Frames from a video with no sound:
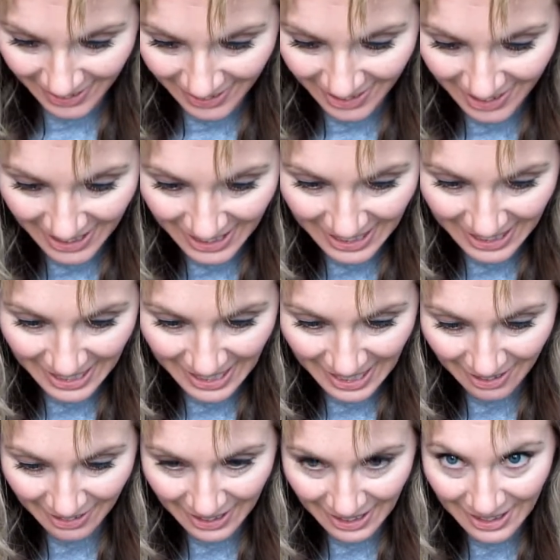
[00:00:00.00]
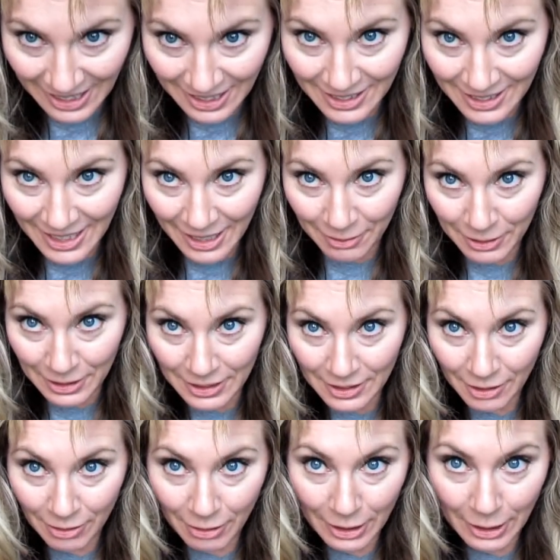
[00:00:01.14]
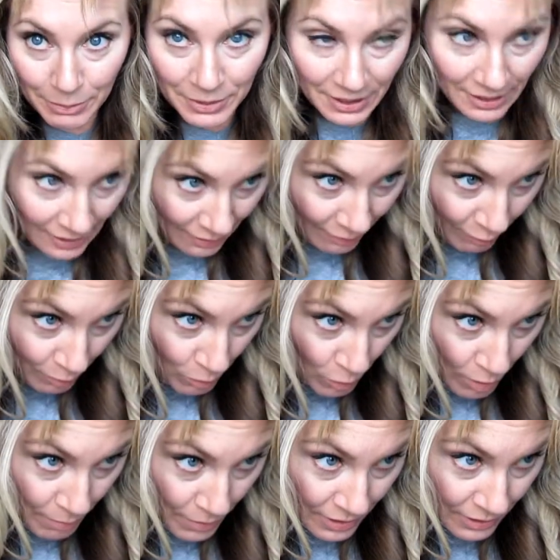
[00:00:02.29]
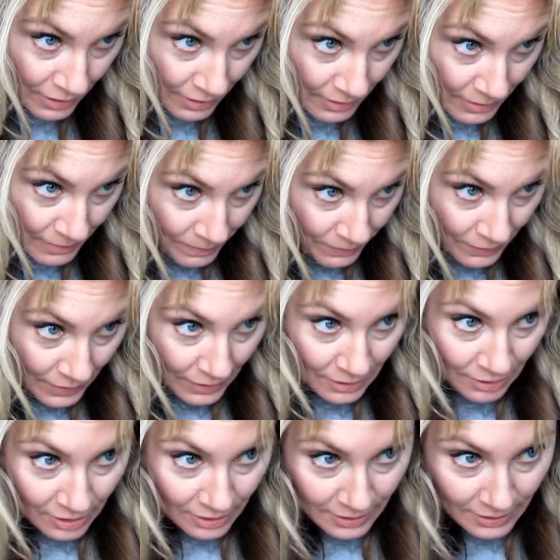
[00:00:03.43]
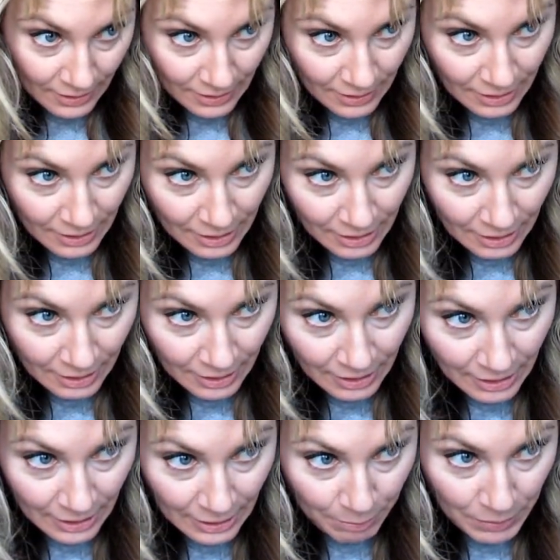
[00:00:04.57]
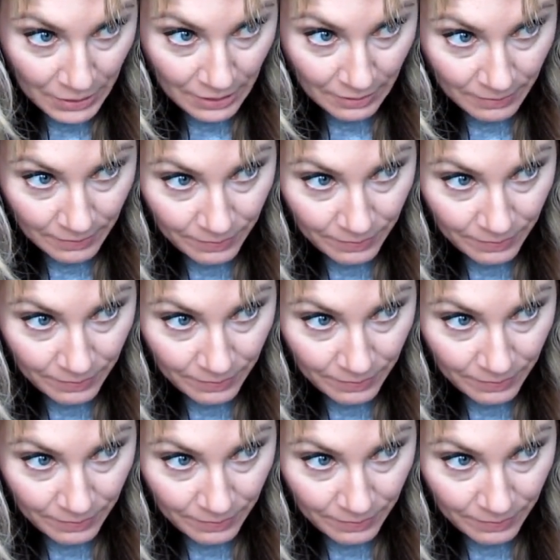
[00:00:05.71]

Try to get it out. And then take one of these little clips that I get from Walmart and just clip it.